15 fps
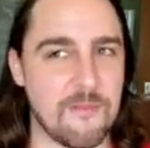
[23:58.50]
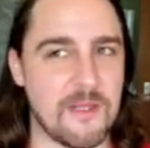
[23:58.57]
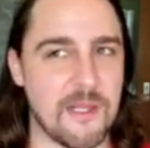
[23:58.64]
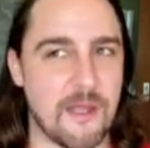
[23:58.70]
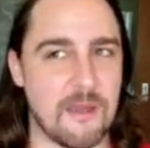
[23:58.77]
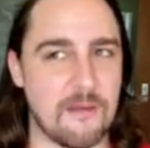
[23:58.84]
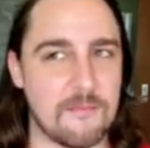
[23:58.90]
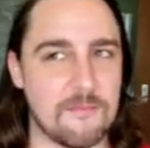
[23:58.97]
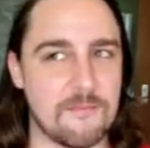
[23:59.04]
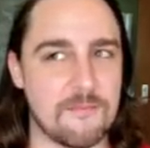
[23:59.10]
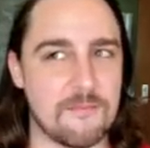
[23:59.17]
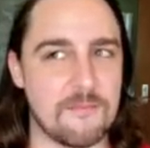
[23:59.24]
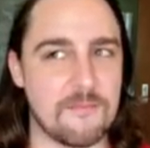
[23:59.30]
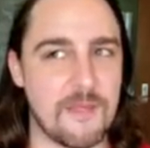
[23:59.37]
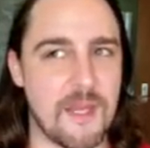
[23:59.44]
be lying.
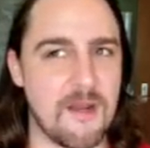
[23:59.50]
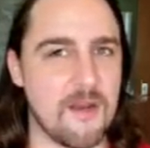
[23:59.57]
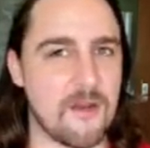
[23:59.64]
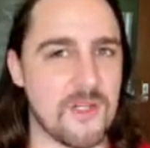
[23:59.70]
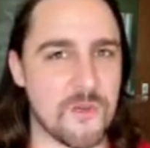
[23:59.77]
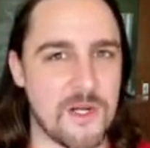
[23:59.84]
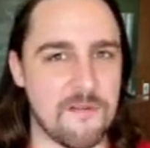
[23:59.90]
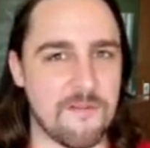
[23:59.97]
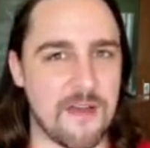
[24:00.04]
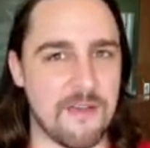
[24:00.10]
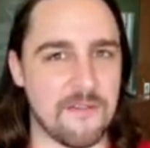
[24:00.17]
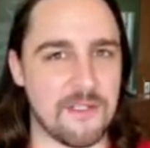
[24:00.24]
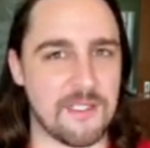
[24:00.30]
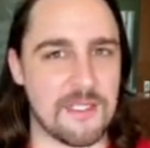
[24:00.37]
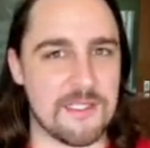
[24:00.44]
I don't know,
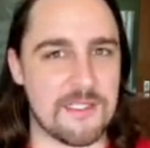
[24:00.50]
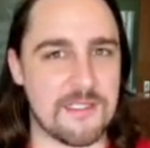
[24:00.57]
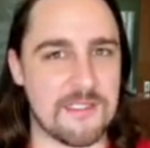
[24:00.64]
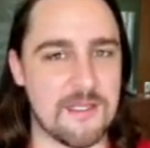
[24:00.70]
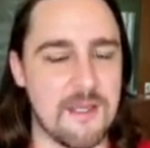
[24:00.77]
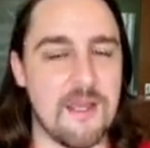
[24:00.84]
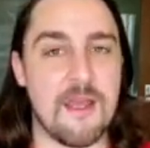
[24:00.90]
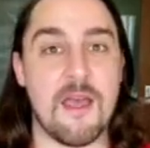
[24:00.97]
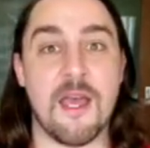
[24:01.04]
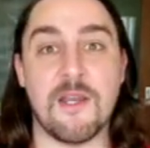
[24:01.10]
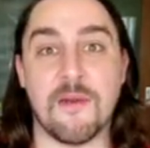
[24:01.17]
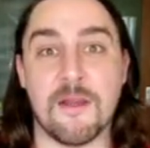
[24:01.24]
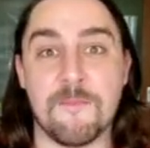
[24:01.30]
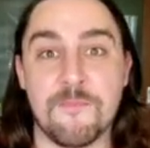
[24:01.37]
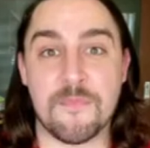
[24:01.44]
25 at least.
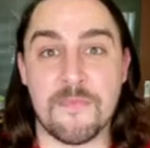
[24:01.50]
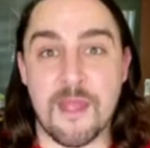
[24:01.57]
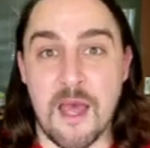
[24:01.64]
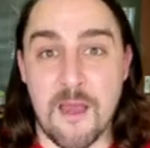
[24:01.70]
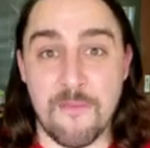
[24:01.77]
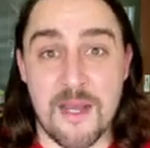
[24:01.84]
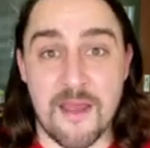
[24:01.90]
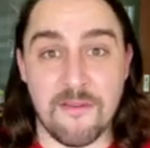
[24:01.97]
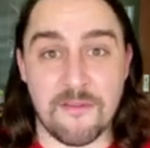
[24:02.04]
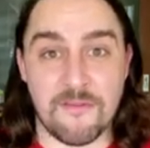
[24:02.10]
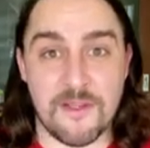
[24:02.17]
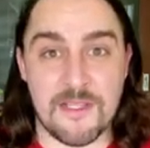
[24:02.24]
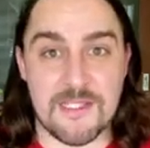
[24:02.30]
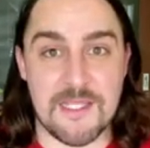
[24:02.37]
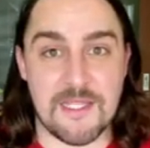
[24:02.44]
Anyway, I've been having
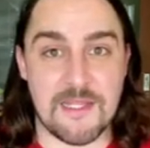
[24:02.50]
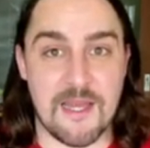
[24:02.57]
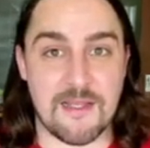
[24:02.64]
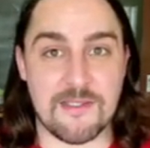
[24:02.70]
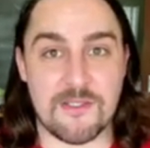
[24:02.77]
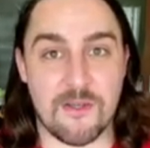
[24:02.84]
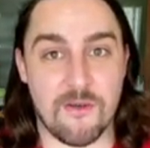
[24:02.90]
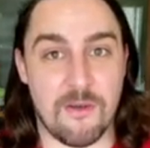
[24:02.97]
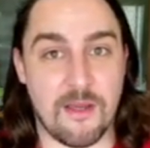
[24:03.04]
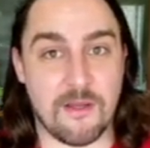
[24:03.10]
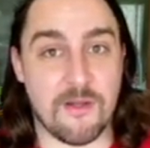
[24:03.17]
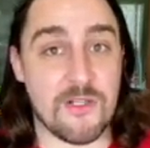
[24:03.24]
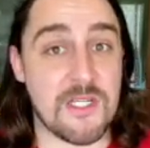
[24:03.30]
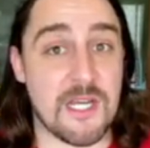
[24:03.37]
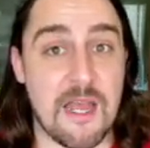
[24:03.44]
fun seeing that, so
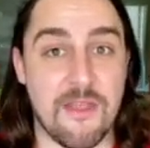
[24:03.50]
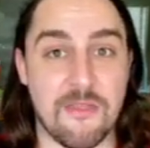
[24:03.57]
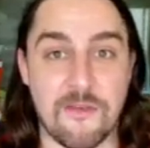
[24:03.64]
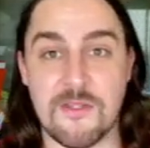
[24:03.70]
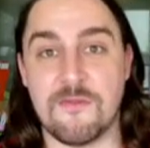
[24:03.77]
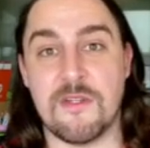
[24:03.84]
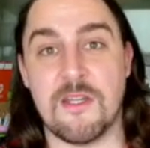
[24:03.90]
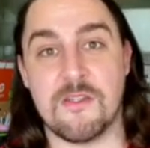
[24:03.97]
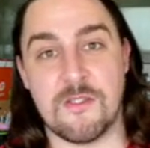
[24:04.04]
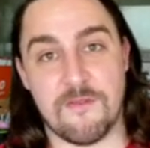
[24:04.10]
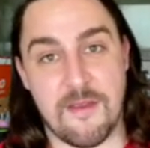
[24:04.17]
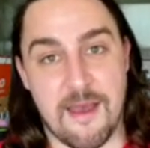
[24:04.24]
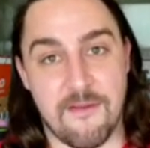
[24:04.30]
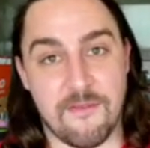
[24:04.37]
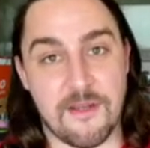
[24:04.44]
go check out those videos if you
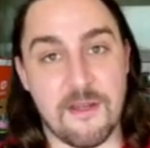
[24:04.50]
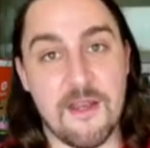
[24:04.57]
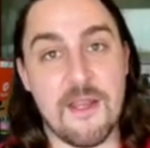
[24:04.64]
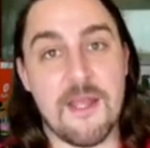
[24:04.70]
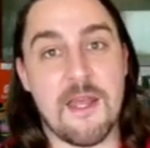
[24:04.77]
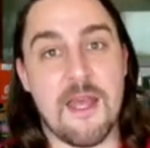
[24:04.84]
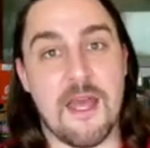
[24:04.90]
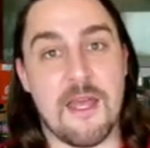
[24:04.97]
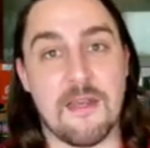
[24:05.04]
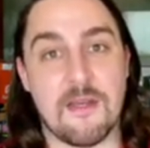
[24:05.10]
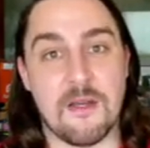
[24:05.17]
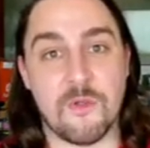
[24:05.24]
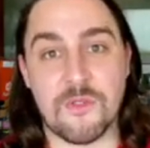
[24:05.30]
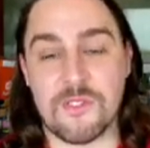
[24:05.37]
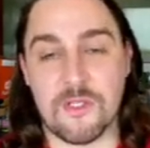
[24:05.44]
haven't. And
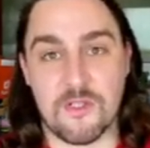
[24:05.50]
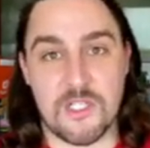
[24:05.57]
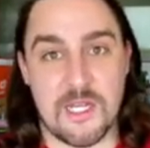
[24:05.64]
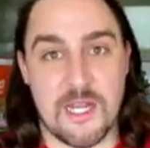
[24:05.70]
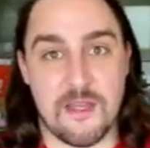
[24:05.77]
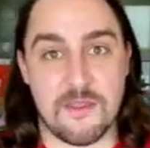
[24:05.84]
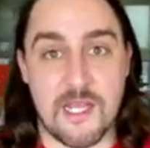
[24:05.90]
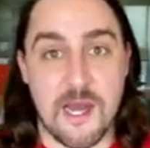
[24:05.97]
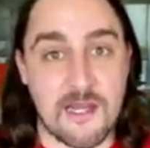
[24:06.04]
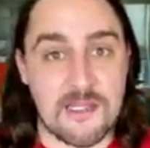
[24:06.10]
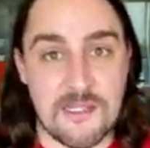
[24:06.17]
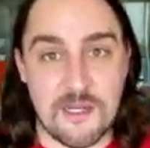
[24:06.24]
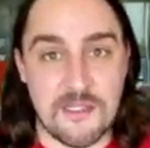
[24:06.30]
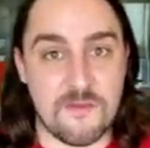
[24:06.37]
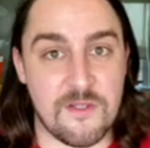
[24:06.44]
also check out the Art
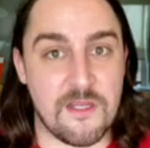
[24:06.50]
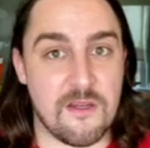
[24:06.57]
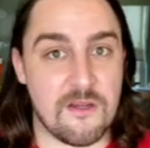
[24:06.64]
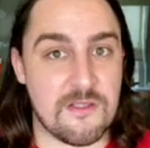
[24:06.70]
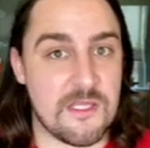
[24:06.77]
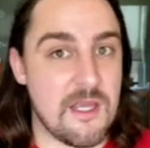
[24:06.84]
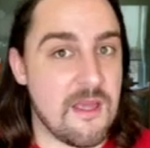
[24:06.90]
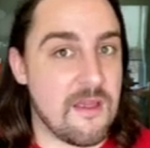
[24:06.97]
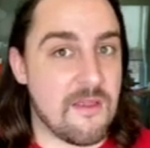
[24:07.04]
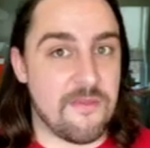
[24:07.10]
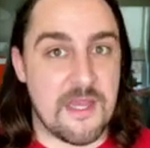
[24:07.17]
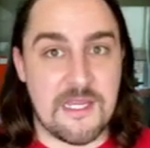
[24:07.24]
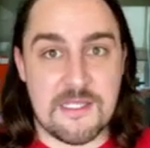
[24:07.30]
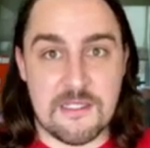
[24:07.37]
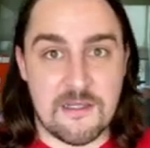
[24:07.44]
Snacks videos.
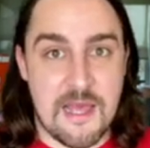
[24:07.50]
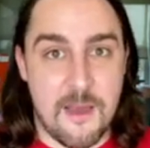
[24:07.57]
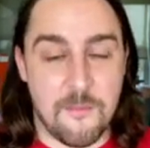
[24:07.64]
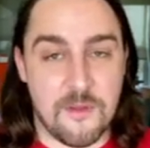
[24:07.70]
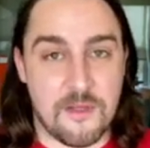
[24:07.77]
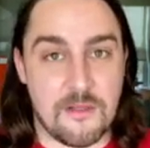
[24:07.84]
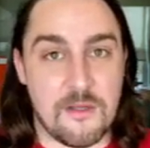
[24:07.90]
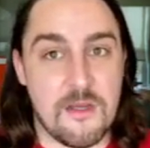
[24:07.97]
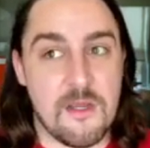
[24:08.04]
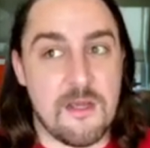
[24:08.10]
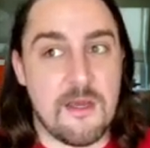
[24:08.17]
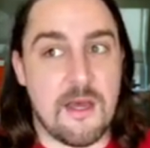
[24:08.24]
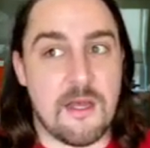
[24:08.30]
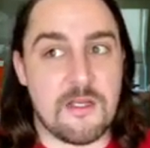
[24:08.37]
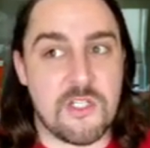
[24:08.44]
They still happen.
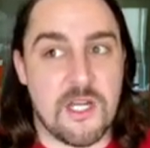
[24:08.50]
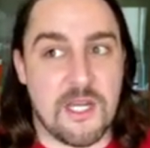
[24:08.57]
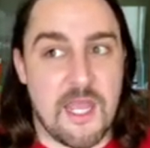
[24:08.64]
Check